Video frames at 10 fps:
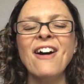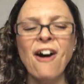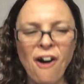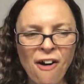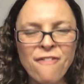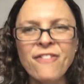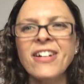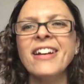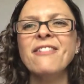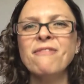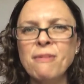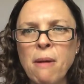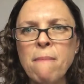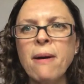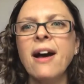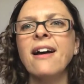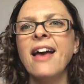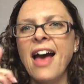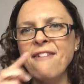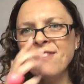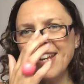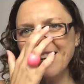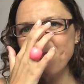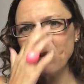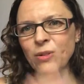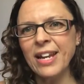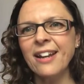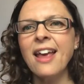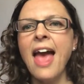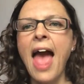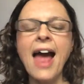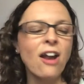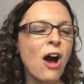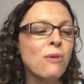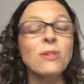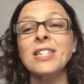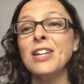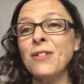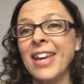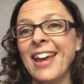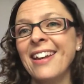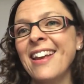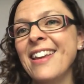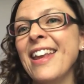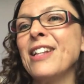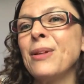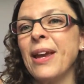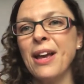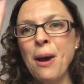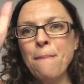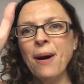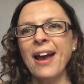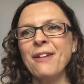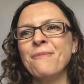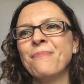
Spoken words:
off. Remember, have knitting, will knit, and I will see you again next week. Bye.